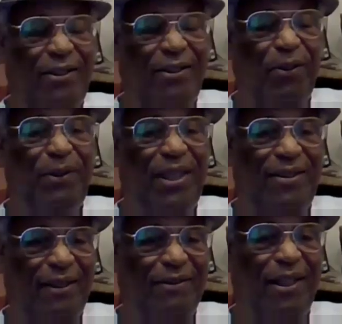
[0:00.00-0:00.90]
in the old
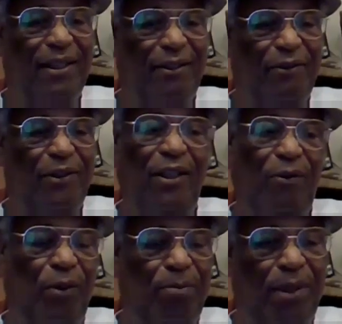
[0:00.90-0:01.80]
days, exactly.
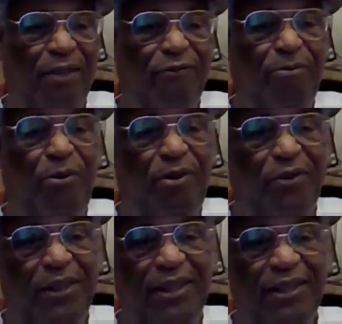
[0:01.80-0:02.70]
1 block from the river.